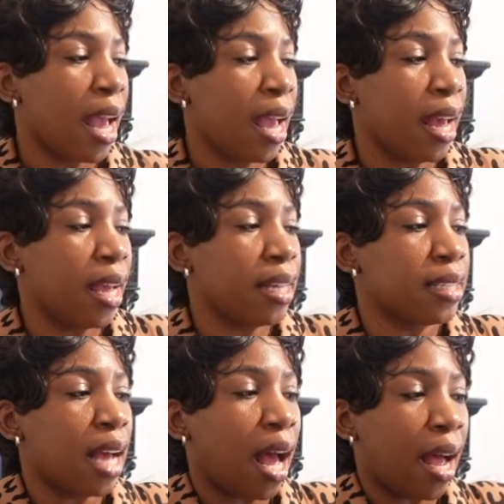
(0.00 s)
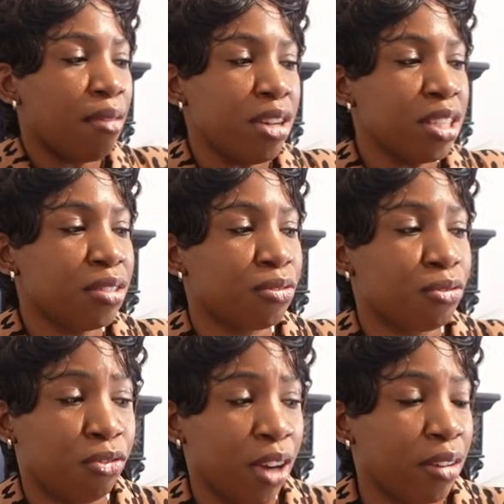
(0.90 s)
And I was
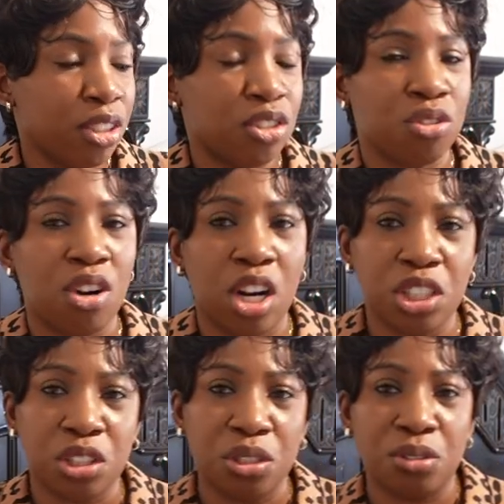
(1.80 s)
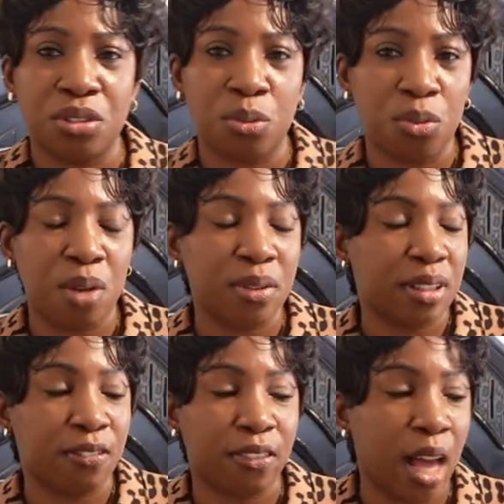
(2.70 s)
very drawn to the one with
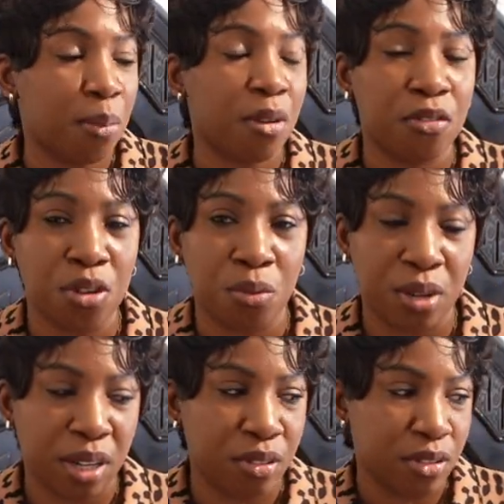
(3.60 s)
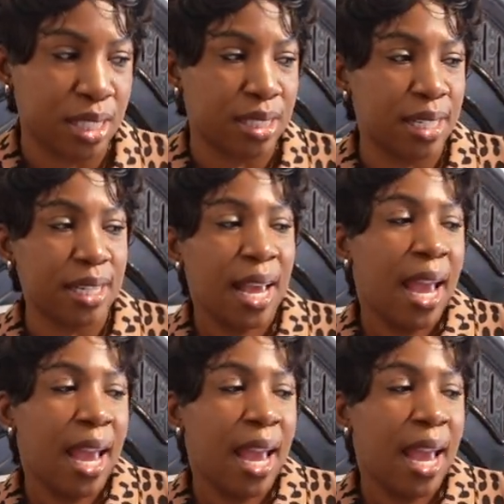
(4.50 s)
the flap for whatever reason.